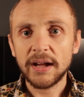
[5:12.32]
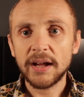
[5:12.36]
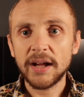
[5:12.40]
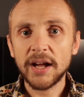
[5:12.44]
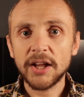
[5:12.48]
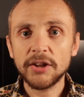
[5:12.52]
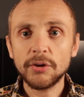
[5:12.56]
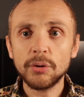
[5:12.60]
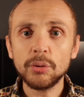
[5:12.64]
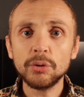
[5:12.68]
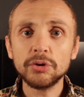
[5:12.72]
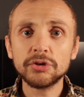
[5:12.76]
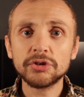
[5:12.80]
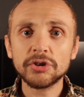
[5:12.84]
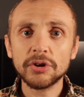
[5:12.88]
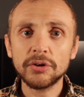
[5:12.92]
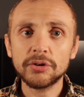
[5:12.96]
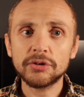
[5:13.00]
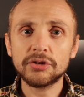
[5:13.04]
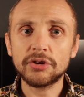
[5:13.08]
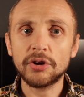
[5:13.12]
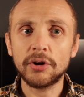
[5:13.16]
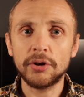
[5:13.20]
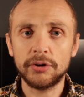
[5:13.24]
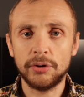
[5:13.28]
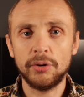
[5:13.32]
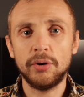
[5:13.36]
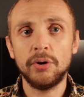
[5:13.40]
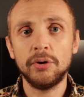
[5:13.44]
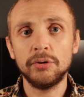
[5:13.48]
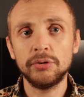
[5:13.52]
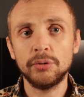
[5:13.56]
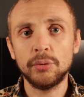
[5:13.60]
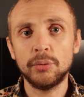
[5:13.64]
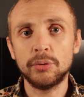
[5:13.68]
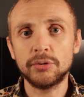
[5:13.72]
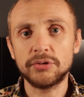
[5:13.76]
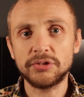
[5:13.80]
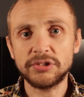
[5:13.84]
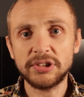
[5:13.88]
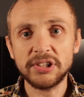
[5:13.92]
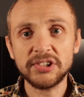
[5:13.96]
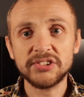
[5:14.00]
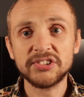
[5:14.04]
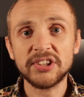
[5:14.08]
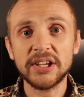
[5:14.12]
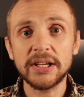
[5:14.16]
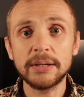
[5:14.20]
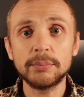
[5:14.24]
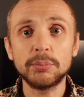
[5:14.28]
and also turn on or
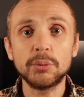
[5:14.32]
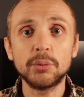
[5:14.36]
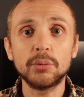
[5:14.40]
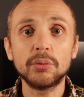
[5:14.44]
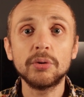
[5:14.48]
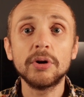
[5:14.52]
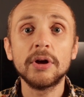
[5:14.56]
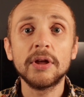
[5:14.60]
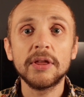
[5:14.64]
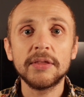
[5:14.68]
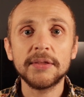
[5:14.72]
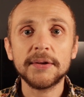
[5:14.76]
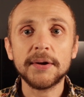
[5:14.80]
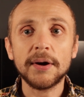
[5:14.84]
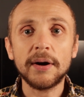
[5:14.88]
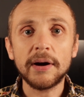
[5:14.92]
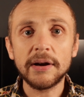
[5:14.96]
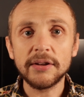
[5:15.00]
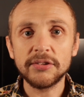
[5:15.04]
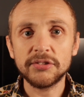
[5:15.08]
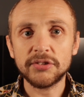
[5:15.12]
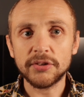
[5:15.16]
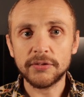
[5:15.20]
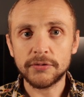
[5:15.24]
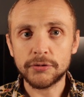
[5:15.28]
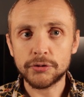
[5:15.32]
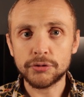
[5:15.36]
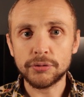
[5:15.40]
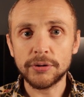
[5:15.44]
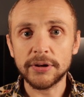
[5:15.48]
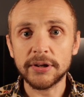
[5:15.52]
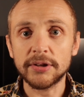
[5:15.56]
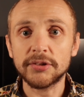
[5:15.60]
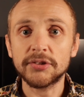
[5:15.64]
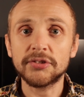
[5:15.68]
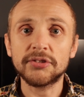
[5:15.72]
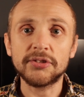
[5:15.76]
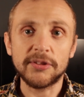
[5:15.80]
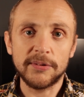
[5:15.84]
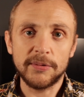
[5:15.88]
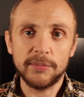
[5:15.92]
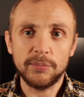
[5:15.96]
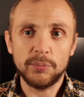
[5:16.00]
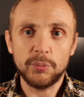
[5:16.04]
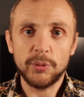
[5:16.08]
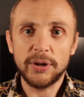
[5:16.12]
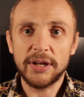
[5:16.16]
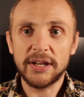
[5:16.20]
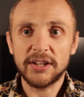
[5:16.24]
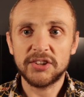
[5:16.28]
disable the kinds of triggers that
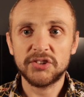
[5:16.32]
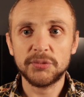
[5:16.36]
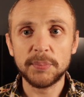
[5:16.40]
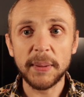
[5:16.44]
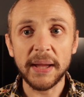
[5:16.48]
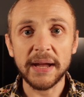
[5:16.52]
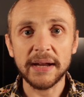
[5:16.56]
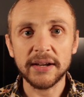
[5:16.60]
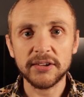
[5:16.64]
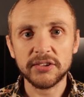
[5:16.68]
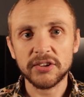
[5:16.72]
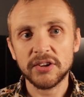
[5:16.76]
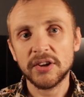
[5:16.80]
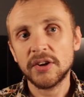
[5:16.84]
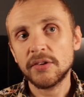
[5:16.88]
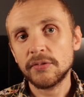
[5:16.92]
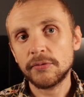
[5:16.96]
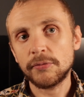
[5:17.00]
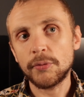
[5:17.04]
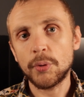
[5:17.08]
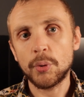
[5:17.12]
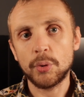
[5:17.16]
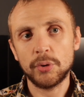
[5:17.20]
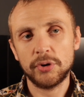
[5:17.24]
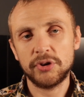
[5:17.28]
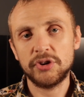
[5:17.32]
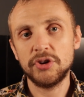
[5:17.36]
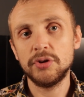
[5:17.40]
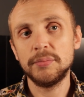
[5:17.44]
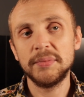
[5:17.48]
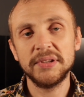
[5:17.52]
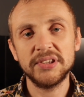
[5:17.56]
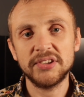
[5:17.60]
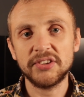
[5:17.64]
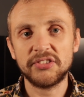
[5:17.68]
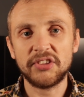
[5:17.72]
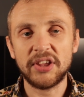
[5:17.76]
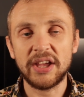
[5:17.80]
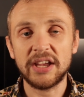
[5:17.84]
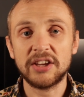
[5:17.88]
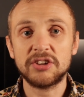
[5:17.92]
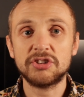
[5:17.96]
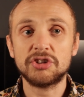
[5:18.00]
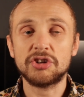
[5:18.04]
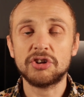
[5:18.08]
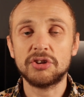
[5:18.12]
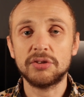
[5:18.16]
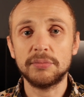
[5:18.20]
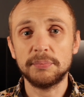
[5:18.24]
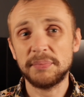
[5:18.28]
we expect for human
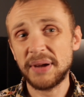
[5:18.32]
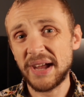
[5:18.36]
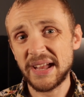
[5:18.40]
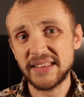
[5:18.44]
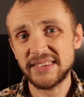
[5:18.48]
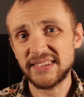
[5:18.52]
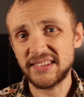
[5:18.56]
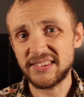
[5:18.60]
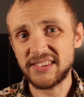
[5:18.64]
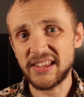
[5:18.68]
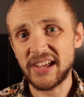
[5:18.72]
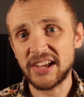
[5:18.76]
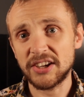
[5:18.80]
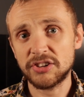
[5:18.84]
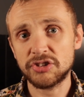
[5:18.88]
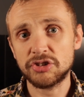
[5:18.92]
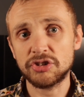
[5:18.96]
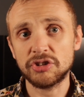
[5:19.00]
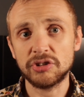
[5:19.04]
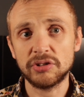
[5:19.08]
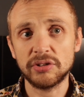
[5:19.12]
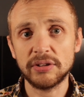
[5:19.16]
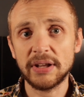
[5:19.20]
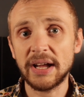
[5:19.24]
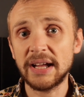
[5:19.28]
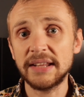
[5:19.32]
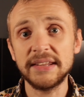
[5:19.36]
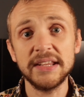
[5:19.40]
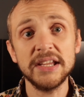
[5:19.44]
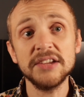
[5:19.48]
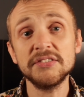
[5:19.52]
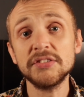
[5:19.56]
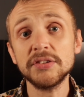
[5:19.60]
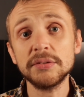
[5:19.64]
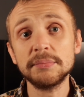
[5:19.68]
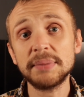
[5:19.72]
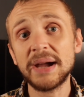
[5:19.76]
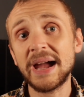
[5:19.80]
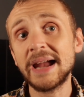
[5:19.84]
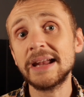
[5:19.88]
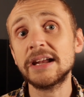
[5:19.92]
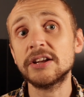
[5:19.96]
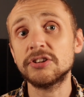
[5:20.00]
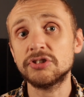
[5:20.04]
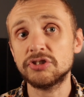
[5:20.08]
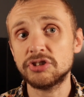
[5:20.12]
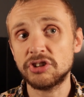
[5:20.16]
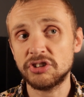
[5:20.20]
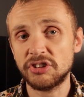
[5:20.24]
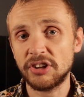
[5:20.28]
detection, pet detection, and even
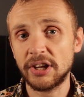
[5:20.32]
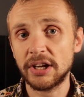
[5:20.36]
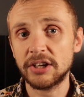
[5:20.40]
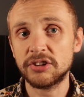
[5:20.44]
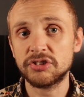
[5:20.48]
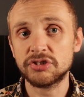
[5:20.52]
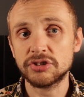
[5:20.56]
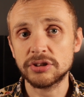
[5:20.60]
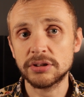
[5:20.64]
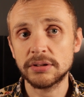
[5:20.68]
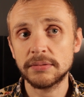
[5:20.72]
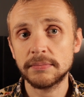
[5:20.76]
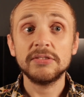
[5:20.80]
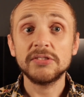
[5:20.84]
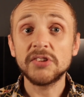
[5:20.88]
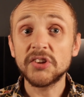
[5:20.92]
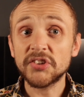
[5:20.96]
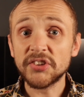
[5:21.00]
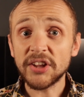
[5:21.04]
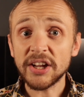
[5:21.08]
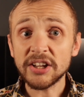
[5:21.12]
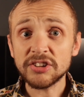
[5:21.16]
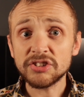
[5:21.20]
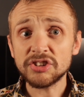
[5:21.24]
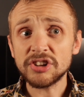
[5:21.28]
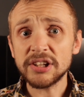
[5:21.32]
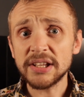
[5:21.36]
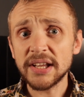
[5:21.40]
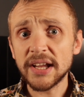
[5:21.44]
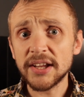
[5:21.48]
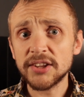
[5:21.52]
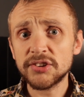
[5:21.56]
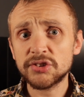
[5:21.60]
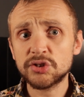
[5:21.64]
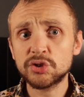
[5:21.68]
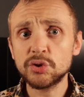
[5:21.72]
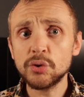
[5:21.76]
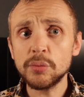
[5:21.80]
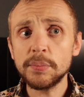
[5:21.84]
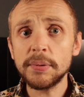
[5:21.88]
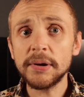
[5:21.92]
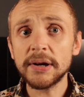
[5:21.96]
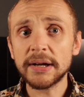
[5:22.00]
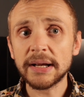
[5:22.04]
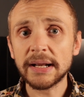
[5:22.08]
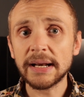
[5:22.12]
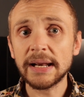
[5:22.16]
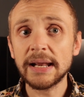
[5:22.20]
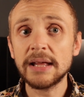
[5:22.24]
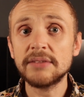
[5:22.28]
package detection. There's actually a super
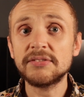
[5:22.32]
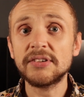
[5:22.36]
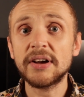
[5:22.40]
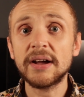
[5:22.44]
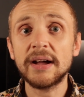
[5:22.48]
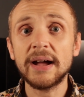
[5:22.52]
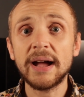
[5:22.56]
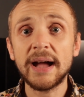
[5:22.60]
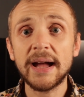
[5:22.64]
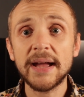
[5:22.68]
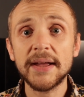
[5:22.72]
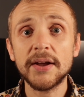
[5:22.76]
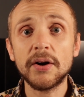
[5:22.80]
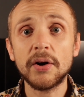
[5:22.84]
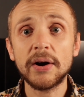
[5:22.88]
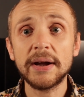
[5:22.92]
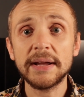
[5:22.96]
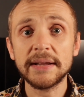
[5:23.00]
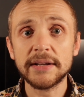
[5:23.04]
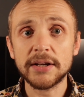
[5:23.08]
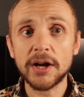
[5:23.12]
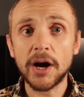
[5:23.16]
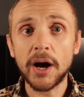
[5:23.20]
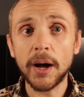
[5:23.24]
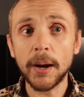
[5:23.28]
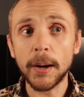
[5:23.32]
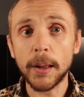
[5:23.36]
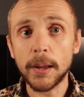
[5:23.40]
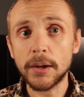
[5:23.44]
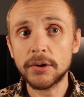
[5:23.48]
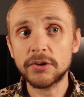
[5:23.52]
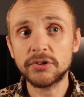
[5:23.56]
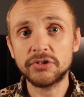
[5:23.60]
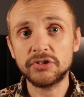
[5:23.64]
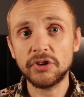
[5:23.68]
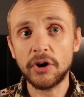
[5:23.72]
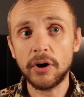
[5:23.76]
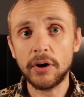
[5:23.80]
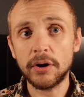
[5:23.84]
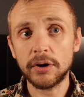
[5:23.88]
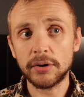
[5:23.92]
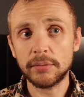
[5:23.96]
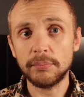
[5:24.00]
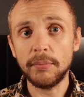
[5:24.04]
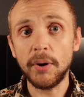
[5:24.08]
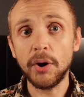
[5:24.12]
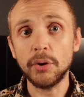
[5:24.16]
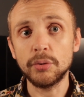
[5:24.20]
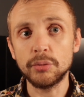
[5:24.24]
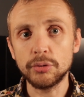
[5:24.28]
clever AI color dark
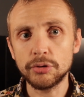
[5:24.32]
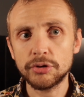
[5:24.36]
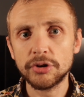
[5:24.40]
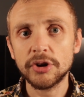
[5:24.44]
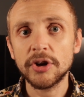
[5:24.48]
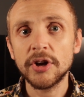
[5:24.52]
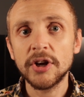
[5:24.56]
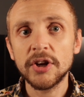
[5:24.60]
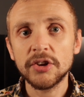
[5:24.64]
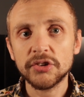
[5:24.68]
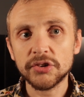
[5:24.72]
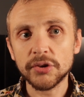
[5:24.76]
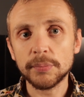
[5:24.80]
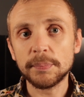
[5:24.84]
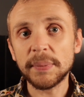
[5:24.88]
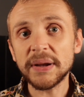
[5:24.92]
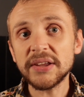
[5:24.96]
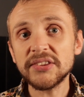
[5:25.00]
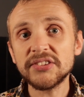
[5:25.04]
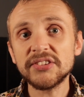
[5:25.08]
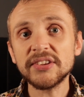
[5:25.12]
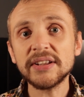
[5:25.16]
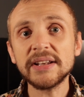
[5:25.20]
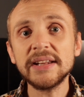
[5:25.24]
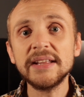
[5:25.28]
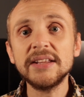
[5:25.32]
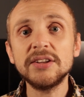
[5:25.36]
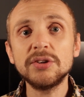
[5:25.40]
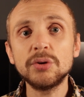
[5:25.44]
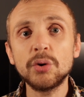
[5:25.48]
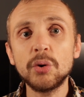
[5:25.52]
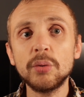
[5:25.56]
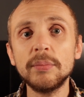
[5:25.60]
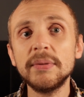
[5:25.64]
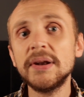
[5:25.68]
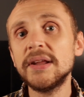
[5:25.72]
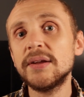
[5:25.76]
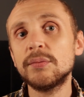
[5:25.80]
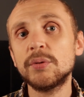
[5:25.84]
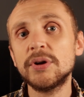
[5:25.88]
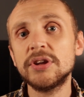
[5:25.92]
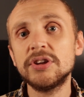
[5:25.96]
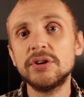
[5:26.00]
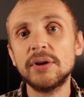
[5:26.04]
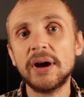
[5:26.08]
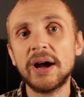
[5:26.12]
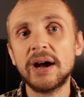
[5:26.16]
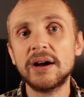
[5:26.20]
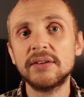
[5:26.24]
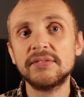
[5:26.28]
mode. So basically, normally when
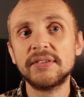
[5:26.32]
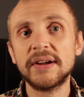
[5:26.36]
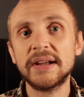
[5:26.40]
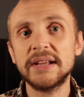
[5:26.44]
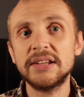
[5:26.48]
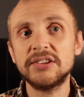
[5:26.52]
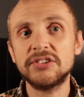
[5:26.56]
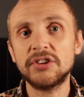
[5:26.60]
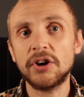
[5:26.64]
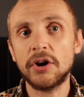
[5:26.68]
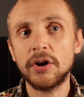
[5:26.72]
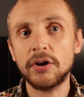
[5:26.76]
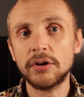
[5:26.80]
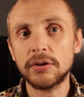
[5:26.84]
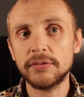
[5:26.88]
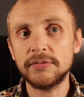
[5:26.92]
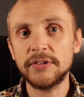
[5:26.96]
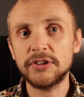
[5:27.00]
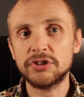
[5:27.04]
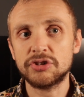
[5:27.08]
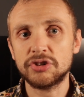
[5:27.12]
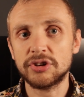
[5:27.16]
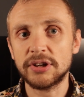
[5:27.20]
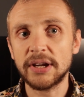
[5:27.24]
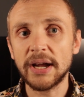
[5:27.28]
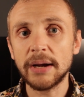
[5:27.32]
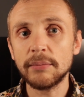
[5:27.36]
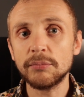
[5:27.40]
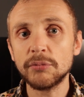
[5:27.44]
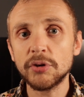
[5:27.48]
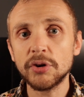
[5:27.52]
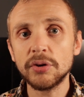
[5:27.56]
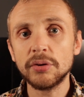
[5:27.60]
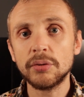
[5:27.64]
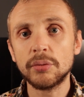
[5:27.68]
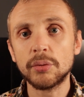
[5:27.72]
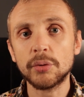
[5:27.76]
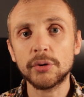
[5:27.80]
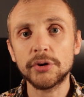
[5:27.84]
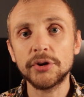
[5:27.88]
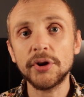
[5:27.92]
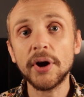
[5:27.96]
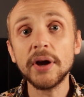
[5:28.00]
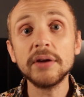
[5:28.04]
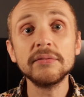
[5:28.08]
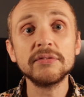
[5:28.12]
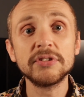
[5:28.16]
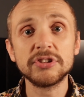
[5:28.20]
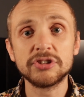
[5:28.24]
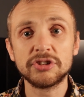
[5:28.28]
you have a dark vision camera or a
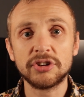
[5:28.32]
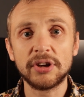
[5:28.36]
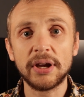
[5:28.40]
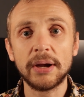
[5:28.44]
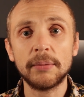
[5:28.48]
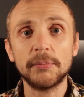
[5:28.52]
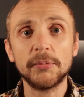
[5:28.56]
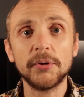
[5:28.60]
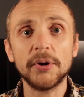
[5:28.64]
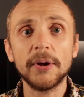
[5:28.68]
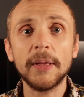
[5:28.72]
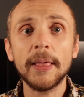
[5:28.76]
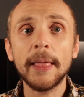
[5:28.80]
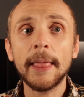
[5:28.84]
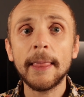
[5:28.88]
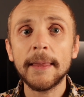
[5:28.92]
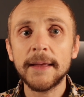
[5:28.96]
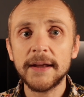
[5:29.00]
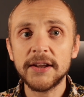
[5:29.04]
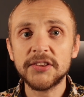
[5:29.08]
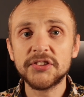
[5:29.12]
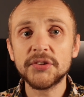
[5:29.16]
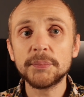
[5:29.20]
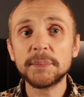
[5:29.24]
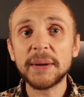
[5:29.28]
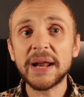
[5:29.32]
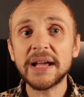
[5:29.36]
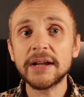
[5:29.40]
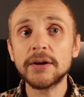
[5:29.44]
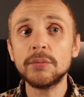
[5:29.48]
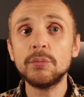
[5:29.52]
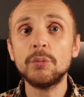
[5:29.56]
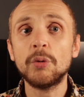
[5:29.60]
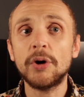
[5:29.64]
night vision camera, it's a black and